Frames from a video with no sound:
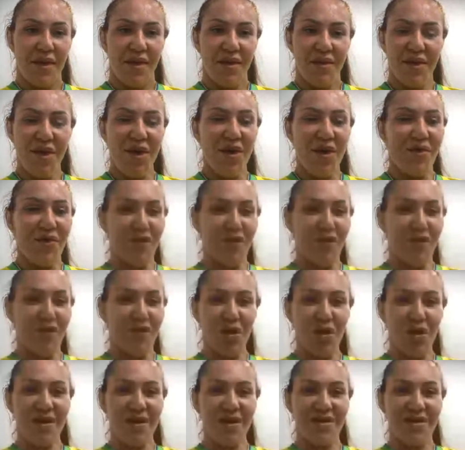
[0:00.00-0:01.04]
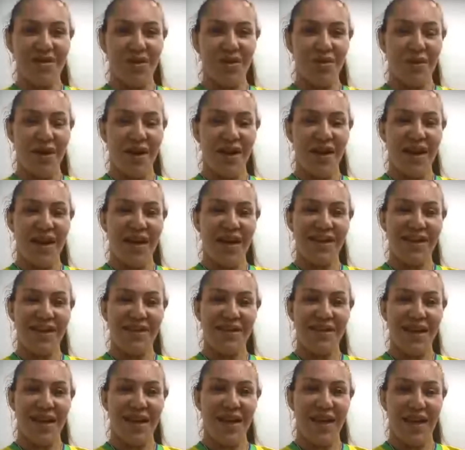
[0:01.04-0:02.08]
No, for sure. It's no my legacy.
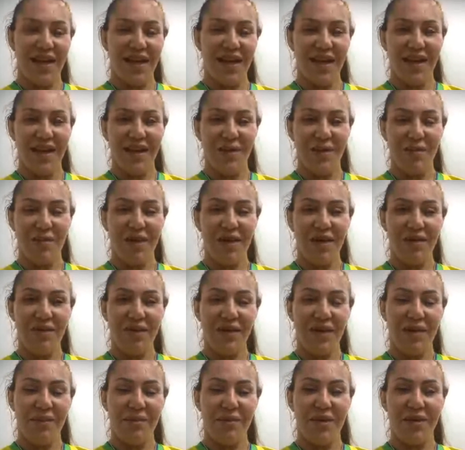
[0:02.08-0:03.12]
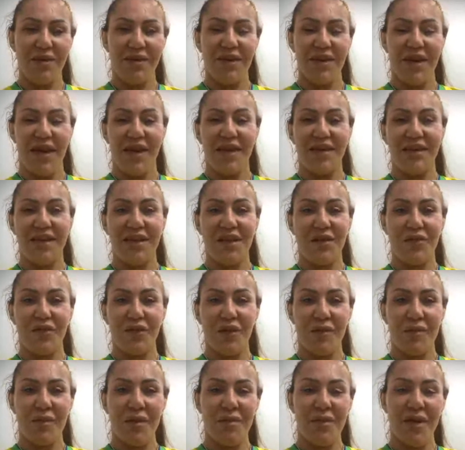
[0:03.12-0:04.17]
I I'm, i mean, I did it for
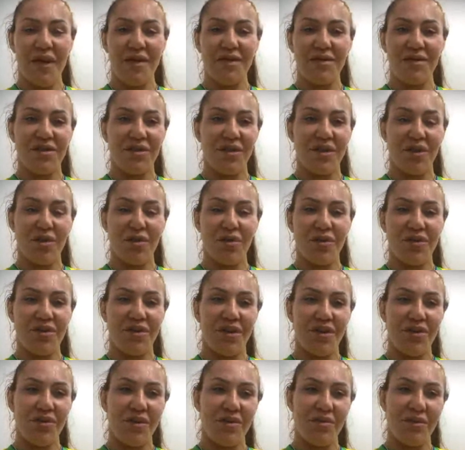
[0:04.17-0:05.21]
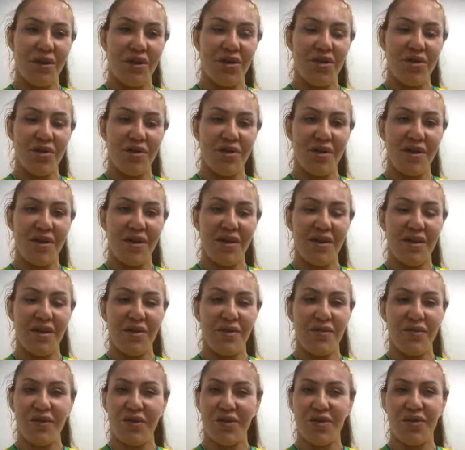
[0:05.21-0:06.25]
MMA. It's gonna continue in my journey. You know,
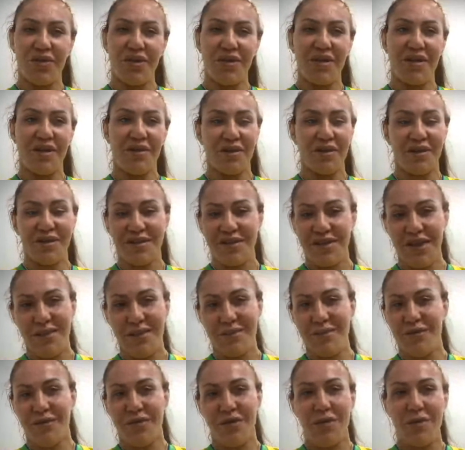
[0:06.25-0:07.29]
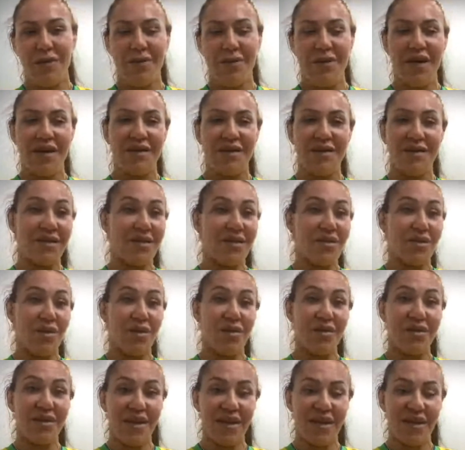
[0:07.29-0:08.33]
for sure they're gonna say I'm from MMA. This is
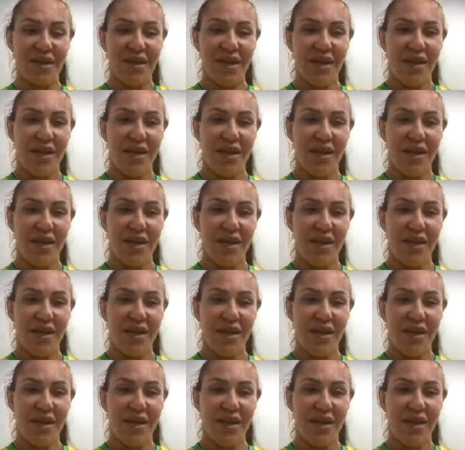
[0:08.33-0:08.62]
good thing,